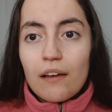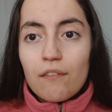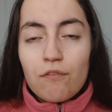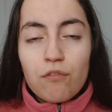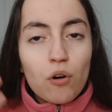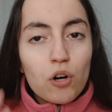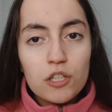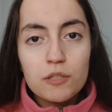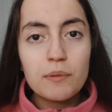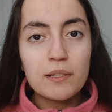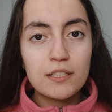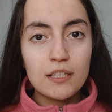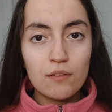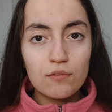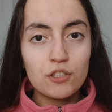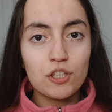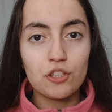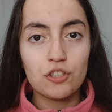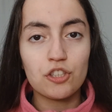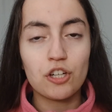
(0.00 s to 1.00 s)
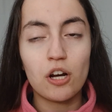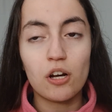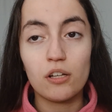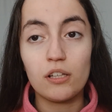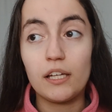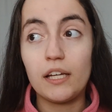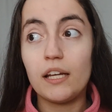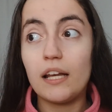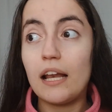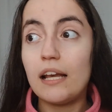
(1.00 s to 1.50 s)
force myself to
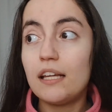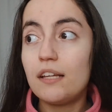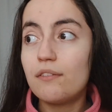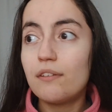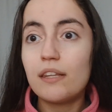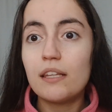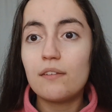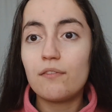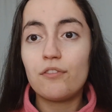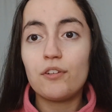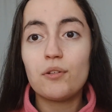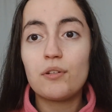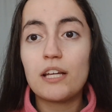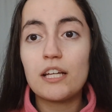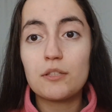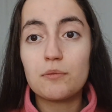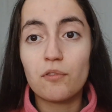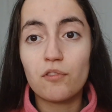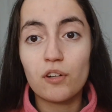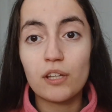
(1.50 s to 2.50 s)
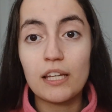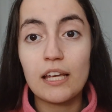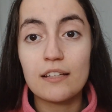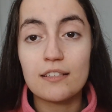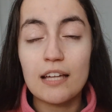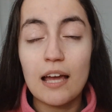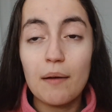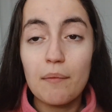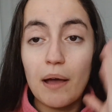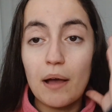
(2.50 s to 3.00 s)
juggle it. And even the few days before the
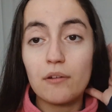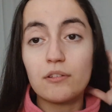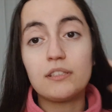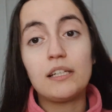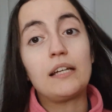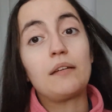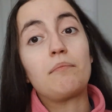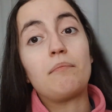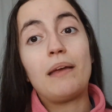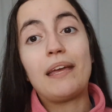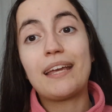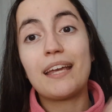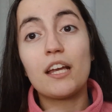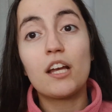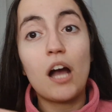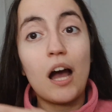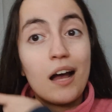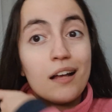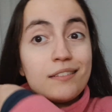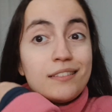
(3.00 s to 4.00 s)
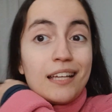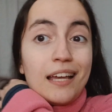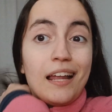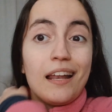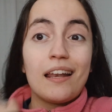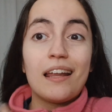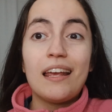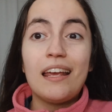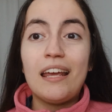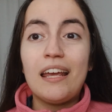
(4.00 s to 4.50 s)
exam, I was like making
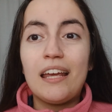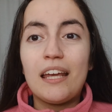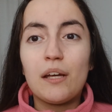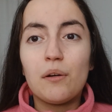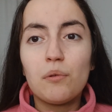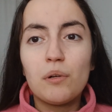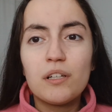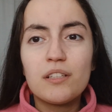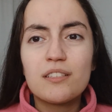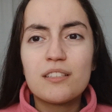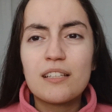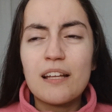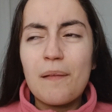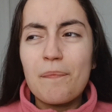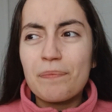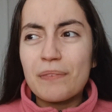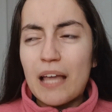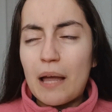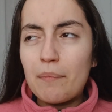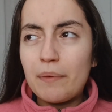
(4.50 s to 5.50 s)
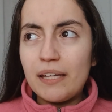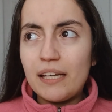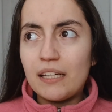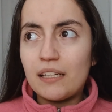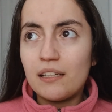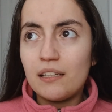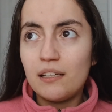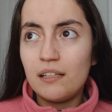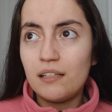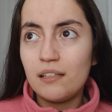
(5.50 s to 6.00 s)
content. It was, I
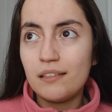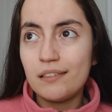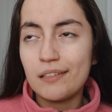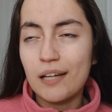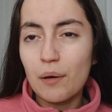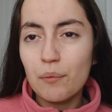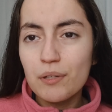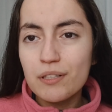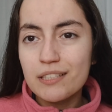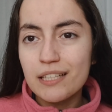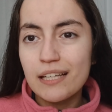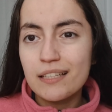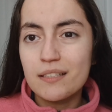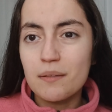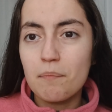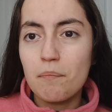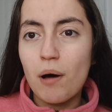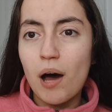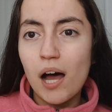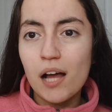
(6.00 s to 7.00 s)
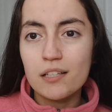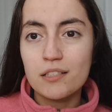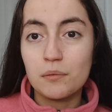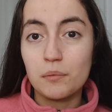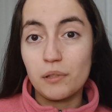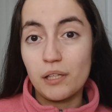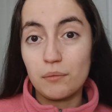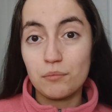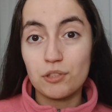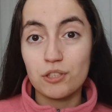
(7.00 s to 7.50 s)
mean, I wouldn't say it's
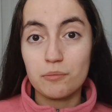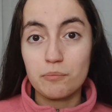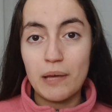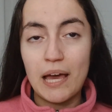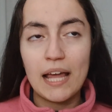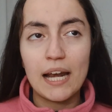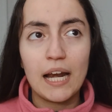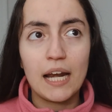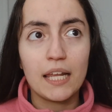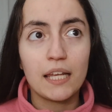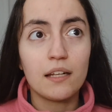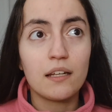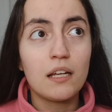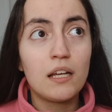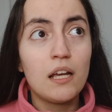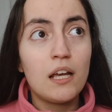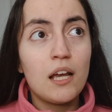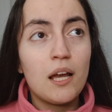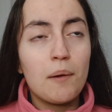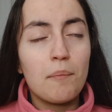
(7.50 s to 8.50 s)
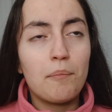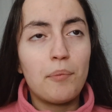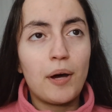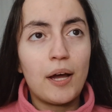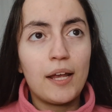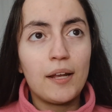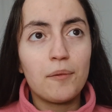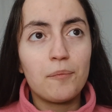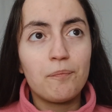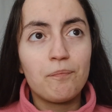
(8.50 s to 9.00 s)
impossible. I'm just bad at it.
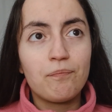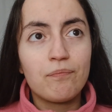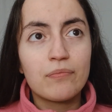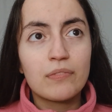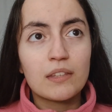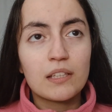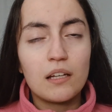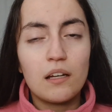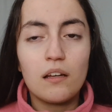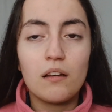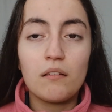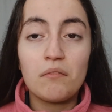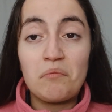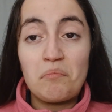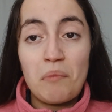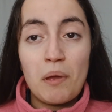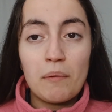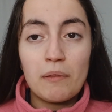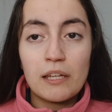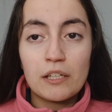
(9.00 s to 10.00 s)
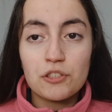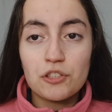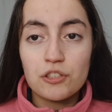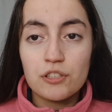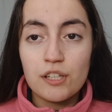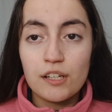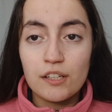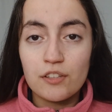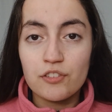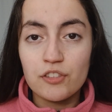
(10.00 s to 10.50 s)
But maybe that's
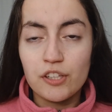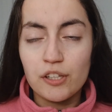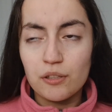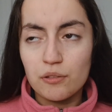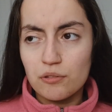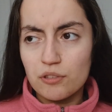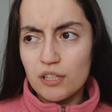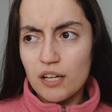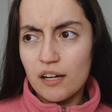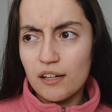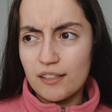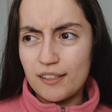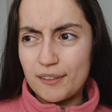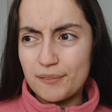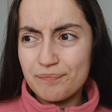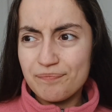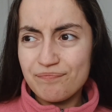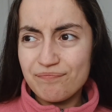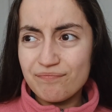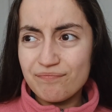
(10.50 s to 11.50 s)
just an excuse. I don't know.